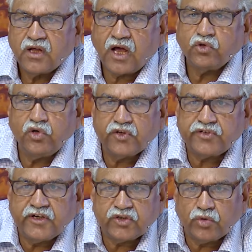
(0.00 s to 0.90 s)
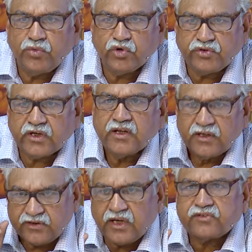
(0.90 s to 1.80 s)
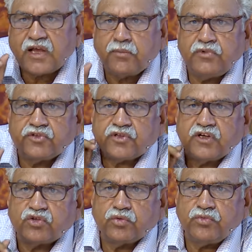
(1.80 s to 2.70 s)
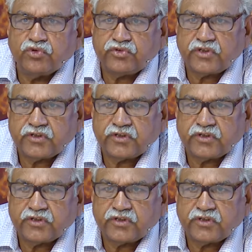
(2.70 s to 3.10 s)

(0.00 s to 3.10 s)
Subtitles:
Are you listening to music? Yes, I'm listening to music.